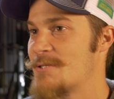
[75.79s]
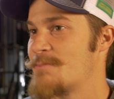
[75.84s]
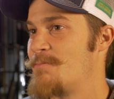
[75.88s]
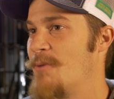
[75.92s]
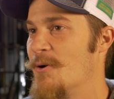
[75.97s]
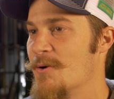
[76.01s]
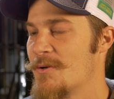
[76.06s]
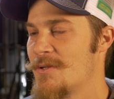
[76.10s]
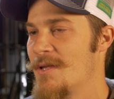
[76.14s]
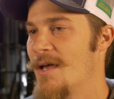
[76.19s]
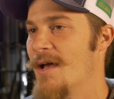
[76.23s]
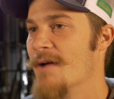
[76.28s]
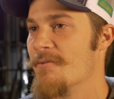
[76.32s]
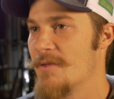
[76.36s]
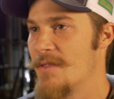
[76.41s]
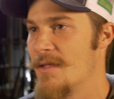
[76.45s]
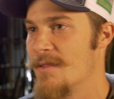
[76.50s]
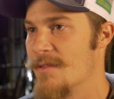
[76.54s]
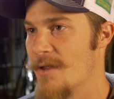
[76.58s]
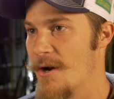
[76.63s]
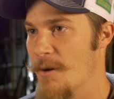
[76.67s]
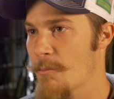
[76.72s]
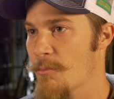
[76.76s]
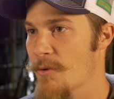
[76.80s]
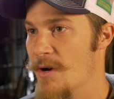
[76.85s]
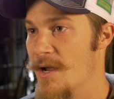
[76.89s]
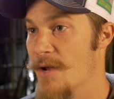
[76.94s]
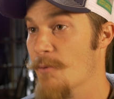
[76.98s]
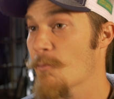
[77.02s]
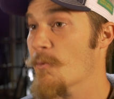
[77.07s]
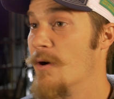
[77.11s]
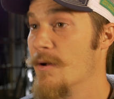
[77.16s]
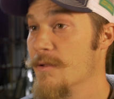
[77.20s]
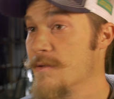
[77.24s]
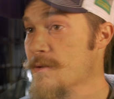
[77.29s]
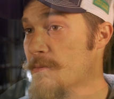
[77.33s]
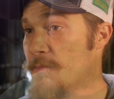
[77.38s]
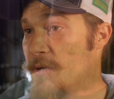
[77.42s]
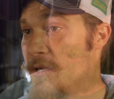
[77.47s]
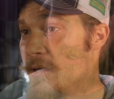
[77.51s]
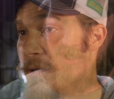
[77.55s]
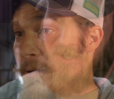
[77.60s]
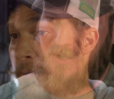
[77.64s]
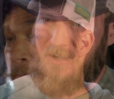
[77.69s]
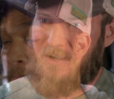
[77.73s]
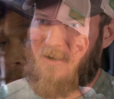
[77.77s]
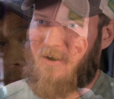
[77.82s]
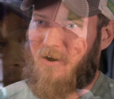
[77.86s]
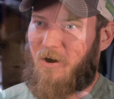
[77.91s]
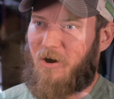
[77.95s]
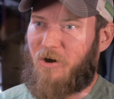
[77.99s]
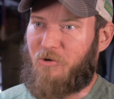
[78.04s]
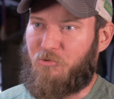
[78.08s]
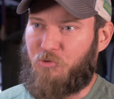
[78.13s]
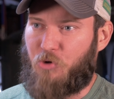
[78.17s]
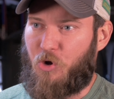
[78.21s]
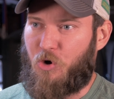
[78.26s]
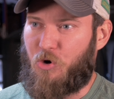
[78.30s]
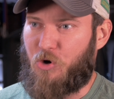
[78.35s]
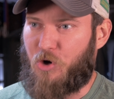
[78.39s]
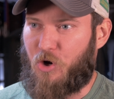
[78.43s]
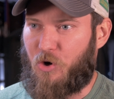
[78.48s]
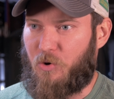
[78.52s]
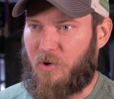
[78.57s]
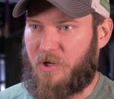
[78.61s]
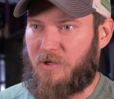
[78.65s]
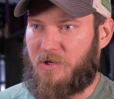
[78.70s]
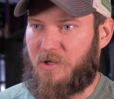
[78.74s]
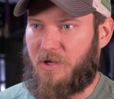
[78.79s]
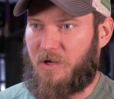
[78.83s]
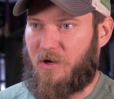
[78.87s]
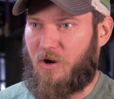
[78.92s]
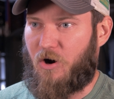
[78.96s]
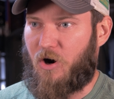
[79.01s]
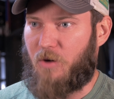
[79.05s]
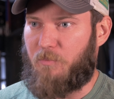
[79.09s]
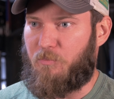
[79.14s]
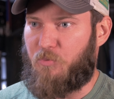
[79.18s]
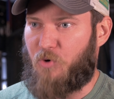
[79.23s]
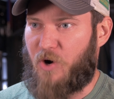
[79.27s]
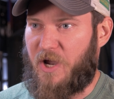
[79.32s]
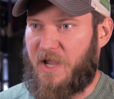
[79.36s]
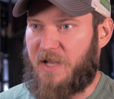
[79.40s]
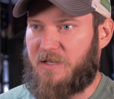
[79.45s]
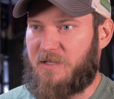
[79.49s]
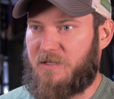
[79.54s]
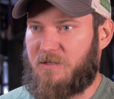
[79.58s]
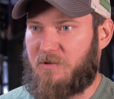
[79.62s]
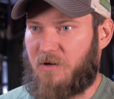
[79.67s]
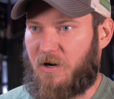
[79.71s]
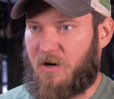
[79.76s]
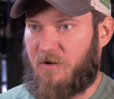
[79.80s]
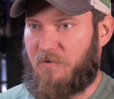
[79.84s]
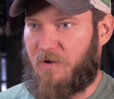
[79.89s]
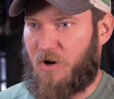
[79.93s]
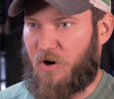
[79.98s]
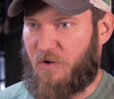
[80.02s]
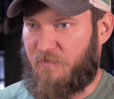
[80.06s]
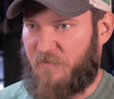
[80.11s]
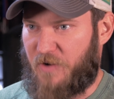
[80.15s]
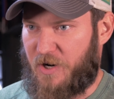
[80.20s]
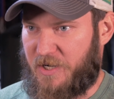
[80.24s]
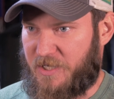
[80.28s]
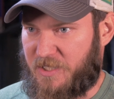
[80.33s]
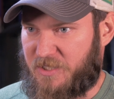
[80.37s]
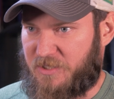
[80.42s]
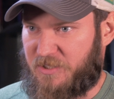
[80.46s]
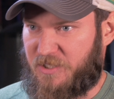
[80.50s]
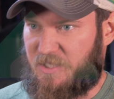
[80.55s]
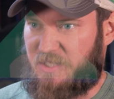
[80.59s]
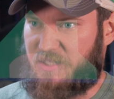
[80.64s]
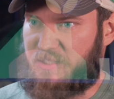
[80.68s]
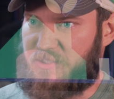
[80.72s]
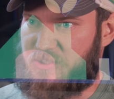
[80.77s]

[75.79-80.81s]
spoke to everything that our brand wanted to be. Our logo and our branding are very clean